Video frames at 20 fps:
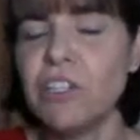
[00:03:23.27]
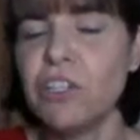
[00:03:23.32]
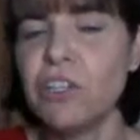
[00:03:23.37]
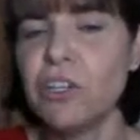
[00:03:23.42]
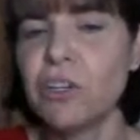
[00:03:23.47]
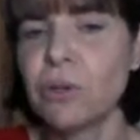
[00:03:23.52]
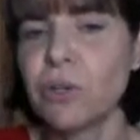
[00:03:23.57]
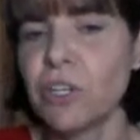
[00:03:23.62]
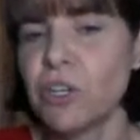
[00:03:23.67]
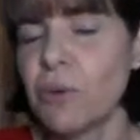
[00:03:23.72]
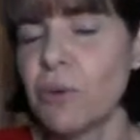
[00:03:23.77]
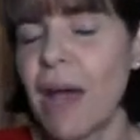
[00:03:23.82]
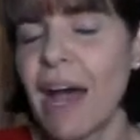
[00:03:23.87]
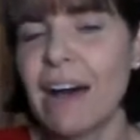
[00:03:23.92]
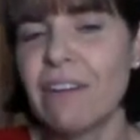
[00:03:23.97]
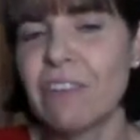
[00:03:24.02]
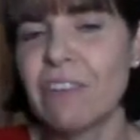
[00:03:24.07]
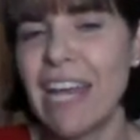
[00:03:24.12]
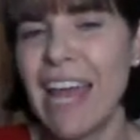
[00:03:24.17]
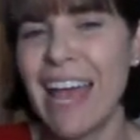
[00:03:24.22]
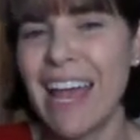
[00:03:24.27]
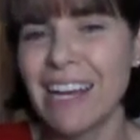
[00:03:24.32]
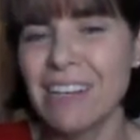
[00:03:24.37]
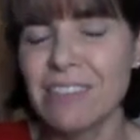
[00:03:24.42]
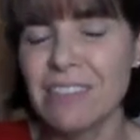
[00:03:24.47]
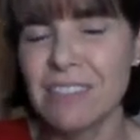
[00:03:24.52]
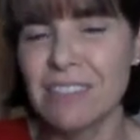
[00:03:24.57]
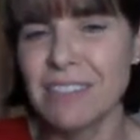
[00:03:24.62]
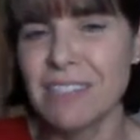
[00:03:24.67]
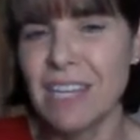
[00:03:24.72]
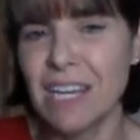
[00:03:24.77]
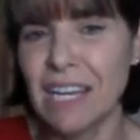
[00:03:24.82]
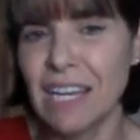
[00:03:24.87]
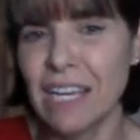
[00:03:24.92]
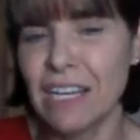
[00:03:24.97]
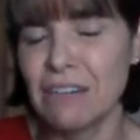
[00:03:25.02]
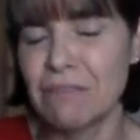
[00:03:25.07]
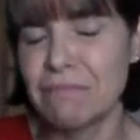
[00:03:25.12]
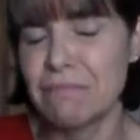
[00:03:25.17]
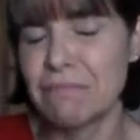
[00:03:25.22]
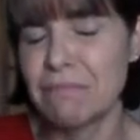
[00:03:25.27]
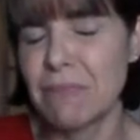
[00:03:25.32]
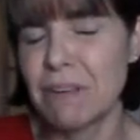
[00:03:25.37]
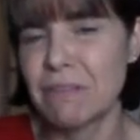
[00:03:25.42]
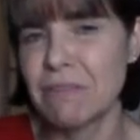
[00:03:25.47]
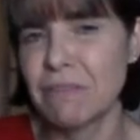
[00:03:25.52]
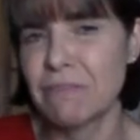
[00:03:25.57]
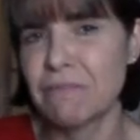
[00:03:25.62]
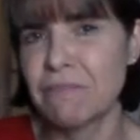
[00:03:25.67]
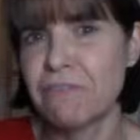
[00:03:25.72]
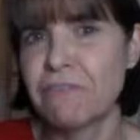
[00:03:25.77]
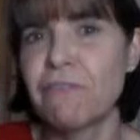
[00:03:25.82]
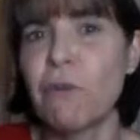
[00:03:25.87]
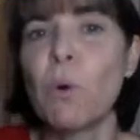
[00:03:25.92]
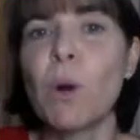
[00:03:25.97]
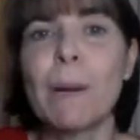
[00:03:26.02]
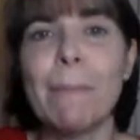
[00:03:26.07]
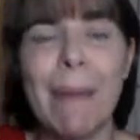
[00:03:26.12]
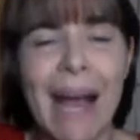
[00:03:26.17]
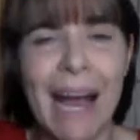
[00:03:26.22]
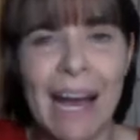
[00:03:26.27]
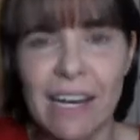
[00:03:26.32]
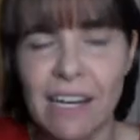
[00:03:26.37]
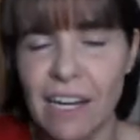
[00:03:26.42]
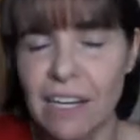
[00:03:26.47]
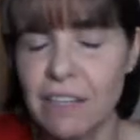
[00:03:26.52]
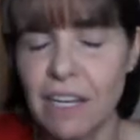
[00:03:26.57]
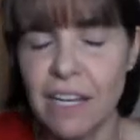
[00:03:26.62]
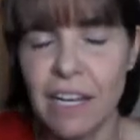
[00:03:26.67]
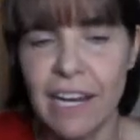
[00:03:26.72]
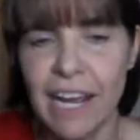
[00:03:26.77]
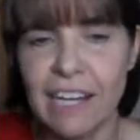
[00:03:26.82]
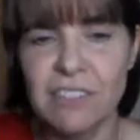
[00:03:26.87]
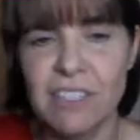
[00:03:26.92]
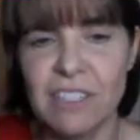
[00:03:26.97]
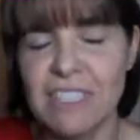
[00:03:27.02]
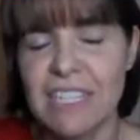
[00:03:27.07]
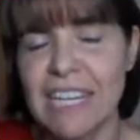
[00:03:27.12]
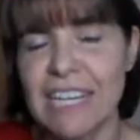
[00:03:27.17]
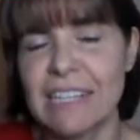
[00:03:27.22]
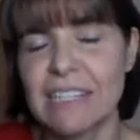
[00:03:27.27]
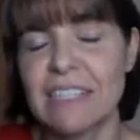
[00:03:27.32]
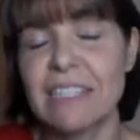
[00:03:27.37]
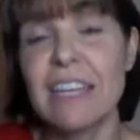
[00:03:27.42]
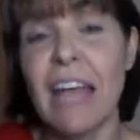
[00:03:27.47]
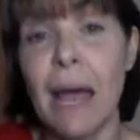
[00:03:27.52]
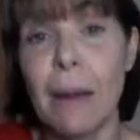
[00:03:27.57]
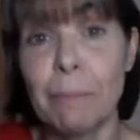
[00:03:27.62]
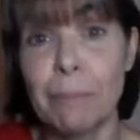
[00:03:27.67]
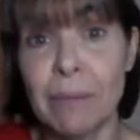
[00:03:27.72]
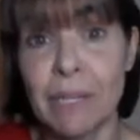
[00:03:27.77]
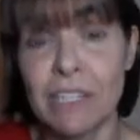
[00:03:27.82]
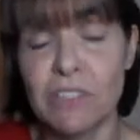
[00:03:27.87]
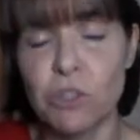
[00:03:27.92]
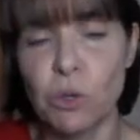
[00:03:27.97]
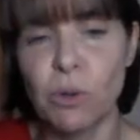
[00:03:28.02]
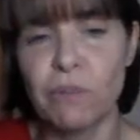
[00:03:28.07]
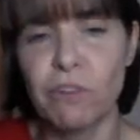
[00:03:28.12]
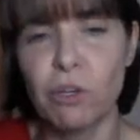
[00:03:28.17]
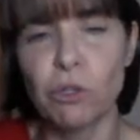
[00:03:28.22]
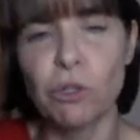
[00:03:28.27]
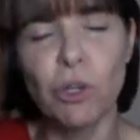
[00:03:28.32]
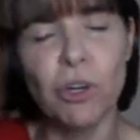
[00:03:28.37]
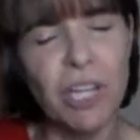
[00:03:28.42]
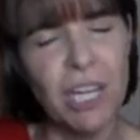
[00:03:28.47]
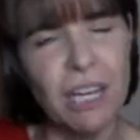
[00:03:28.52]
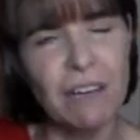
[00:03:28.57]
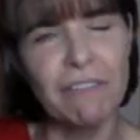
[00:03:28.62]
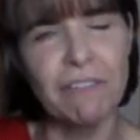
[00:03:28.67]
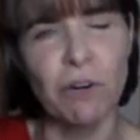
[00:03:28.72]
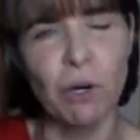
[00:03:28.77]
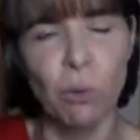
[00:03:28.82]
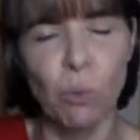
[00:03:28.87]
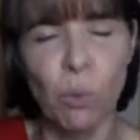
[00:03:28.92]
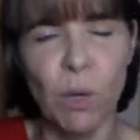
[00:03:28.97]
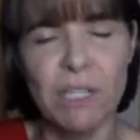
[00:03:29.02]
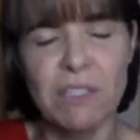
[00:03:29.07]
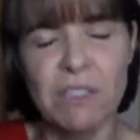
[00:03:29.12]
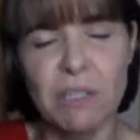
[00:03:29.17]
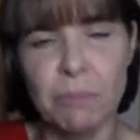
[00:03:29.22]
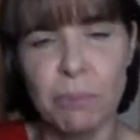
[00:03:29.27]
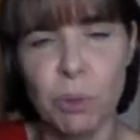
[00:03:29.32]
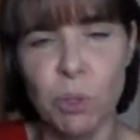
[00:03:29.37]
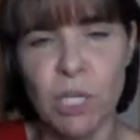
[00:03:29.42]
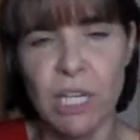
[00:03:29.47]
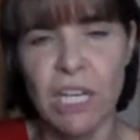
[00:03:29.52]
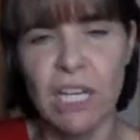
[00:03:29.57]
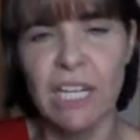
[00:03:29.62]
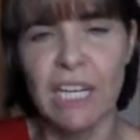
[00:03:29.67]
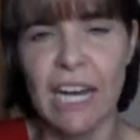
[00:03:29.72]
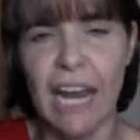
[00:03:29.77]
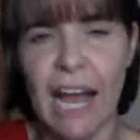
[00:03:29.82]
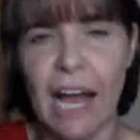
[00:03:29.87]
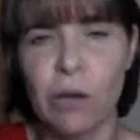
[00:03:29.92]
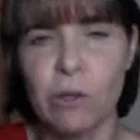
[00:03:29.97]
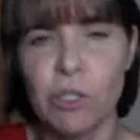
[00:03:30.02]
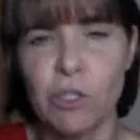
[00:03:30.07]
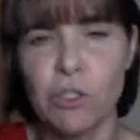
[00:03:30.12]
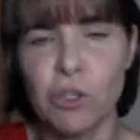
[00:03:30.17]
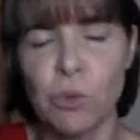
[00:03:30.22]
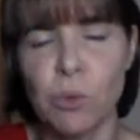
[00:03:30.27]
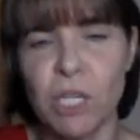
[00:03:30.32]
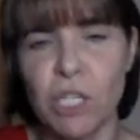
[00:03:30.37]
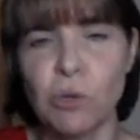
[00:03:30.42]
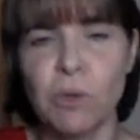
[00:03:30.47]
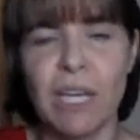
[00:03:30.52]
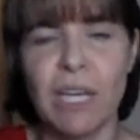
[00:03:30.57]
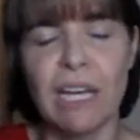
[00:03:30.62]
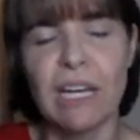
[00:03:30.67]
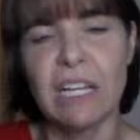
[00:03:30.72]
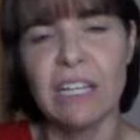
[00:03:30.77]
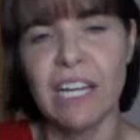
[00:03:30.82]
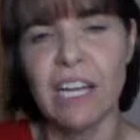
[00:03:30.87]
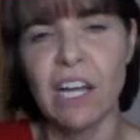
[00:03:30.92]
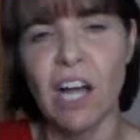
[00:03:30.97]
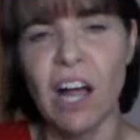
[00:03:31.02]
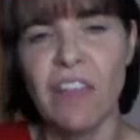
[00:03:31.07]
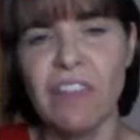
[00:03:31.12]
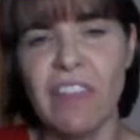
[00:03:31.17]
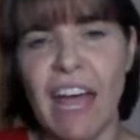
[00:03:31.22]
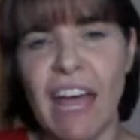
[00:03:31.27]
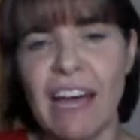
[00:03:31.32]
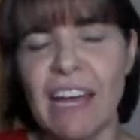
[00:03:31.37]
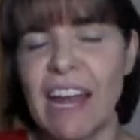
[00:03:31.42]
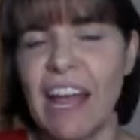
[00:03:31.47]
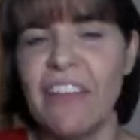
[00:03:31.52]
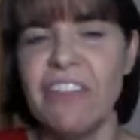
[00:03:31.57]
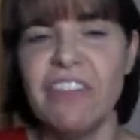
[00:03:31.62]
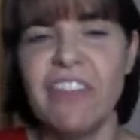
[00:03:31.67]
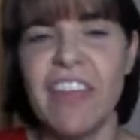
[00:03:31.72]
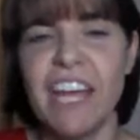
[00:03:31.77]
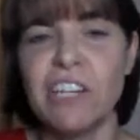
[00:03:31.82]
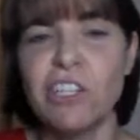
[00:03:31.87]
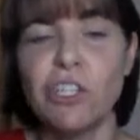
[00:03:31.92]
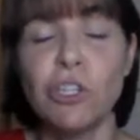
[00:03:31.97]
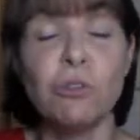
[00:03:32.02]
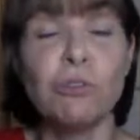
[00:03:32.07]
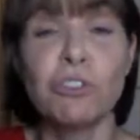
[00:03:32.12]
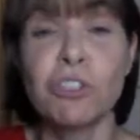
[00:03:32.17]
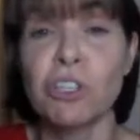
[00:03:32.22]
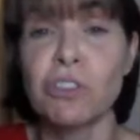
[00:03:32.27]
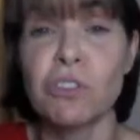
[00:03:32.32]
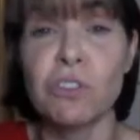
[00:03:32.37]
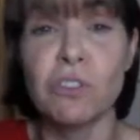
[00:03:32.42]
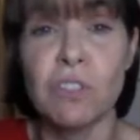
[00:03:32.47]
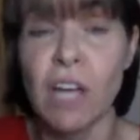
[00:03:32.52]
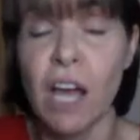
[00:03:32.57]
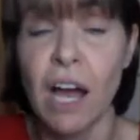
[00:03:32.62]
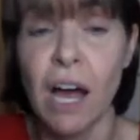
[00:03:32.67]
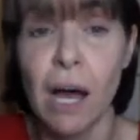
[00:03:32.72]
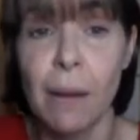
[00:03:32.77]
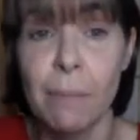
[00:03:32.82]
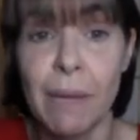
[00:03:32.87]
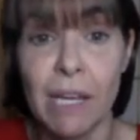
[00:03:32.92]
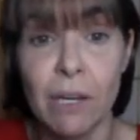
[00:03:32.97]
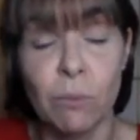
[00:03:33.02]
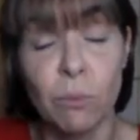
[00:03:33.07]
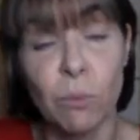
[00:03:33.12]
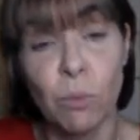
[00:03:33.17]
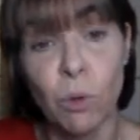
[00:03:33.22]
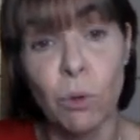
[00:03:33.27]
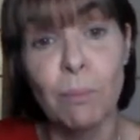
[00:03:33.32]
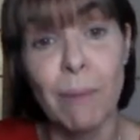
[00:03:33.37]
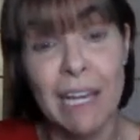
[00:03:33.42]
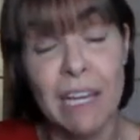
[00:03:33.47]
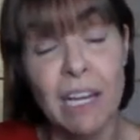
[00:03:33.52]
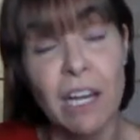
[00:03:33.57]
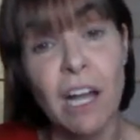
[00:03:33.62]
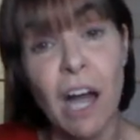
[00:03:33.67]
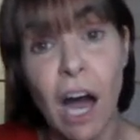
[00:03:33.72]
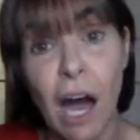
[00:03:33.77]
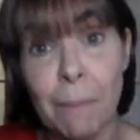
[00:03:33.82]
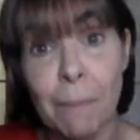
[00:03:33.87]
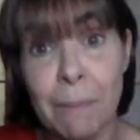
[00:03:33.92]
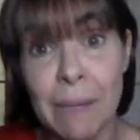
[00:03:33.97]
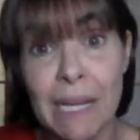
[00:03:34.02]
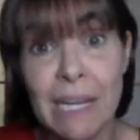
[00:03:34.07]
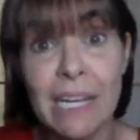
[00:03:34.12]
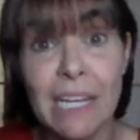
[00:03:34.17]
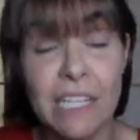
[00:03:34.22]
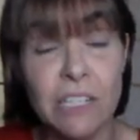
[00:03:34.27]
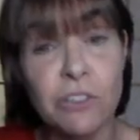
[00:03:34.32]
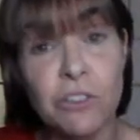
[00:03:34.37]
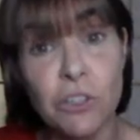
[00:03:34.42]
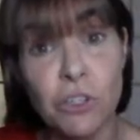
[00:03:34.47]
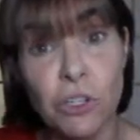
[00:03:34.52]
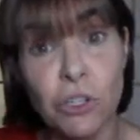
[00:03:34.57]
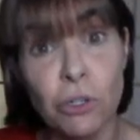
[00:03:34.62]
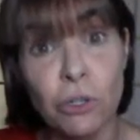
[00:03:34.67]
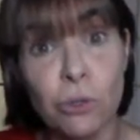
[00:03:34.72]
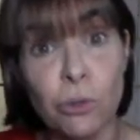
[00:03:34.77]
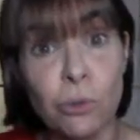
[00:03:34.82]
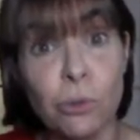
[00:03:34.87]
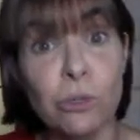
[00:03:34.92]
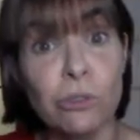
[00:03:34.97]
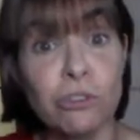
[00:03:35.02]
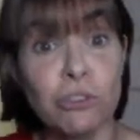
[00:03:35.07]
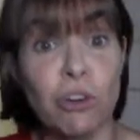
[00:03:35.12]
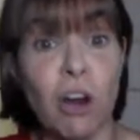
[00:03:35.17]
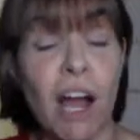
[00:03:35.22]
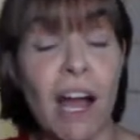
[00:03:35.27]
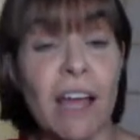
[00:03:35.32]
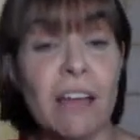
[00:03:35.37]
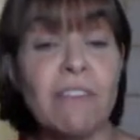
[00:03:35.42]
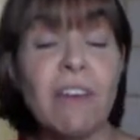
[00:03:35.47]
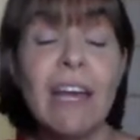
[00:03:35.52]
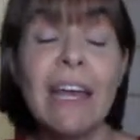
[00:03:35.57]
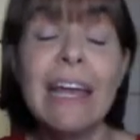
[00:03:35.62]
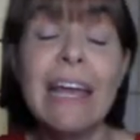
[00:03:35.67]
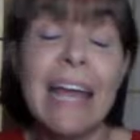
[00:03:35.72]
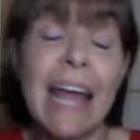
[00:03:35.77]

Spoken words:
You have an exit ticket format, an exit ticket template. So if you're looking for what to put in and how to do it, you can click on that, and then you just, it will make a copy into your Google Drive,